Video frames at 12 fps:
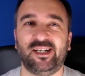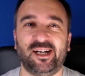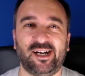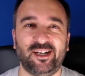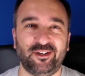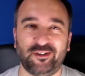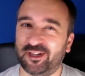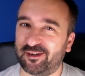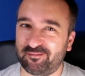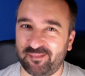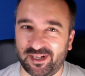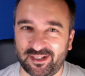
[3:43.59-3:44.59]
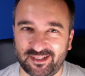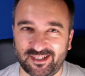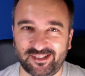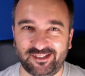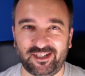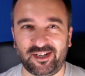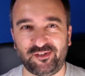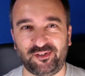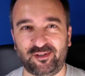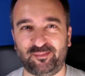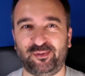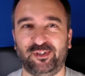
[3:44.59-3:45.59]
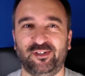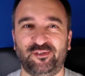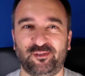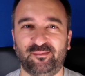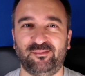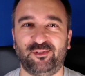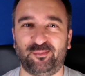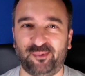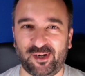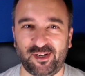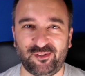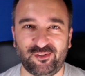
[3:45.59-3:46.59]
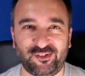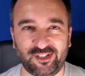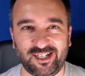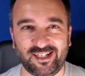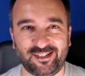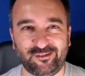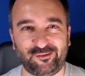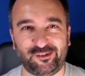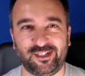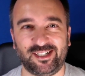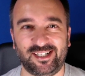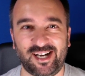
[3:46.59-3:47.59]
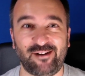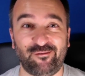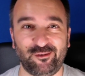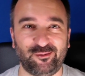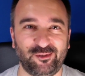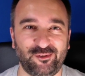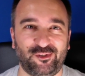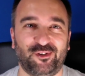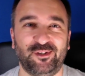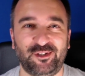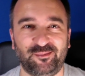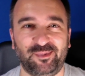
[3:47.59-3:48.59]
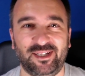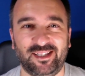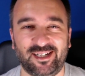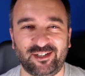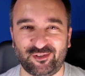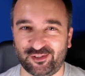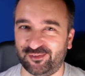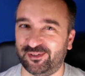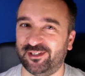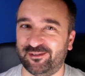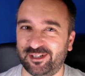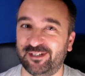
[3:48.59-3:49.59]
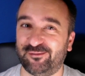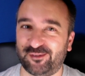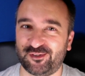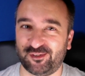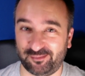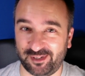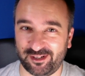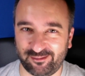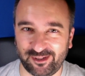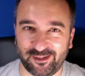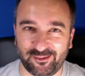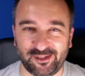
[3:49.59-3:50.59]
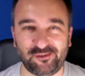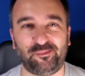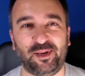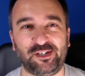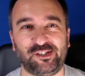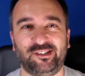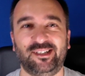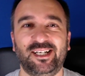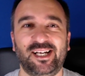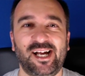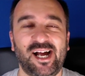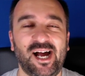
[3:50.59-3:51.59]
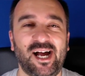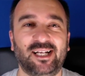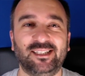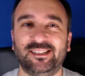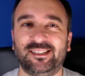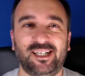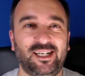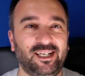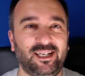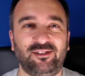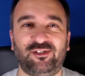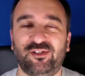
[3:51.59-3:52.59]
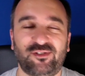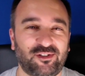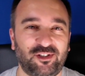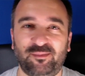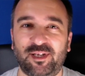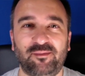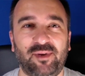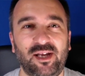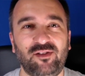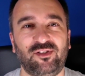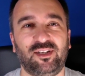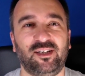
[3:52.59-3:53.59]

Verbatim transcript: I know that Mel and Eliza are putting some surprises together for everyone who's going to be there, so you're in for something really, really special, and it's just going to be amazing.